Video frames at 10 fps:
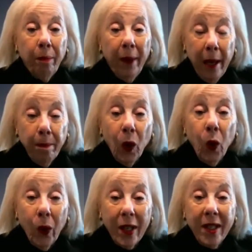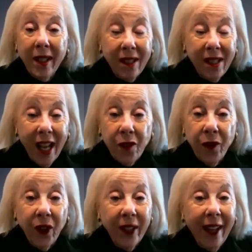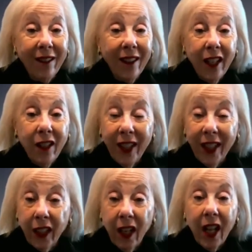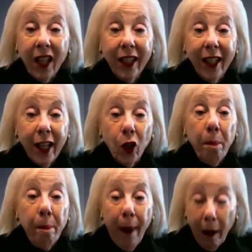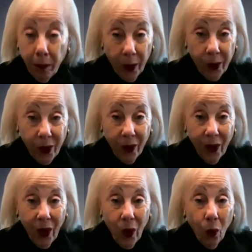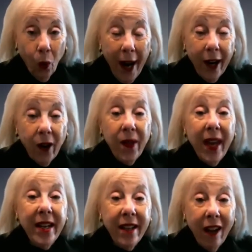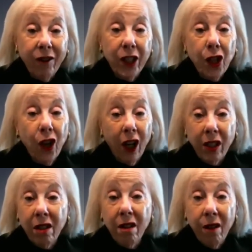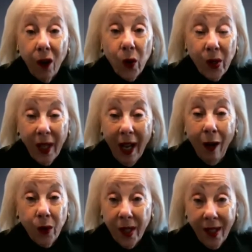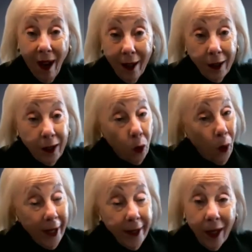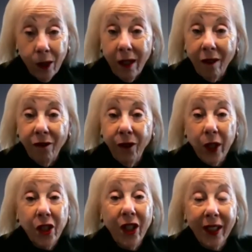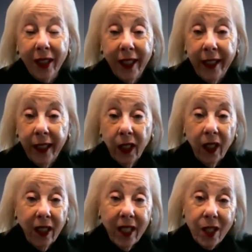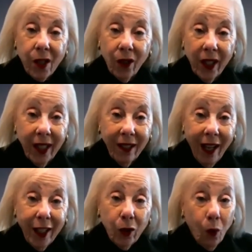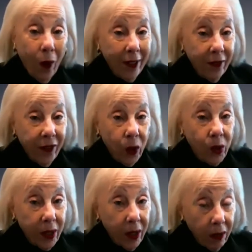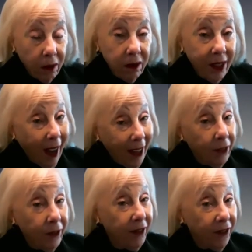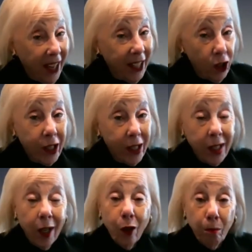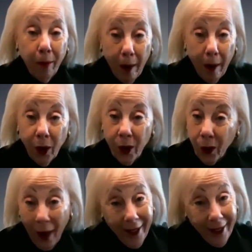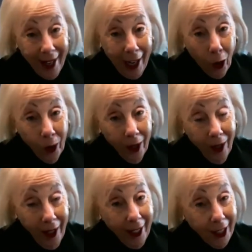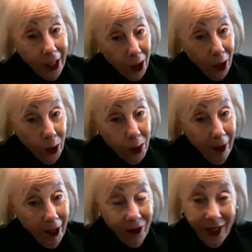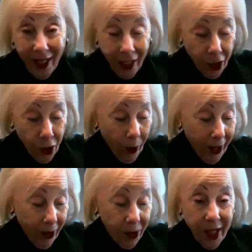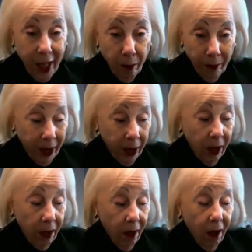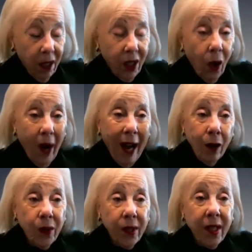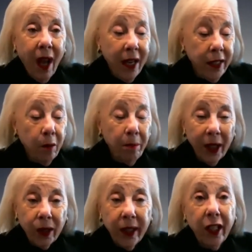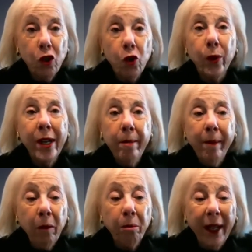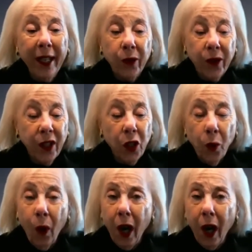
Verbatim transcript: People who are successful can live in little bubbles where they never talk to those outside. The White House, unfortunately, is looking like one of those little kind of infectious bubbles right now. And excuse me for the editorial statement. So outside the building, dreaming bigger than you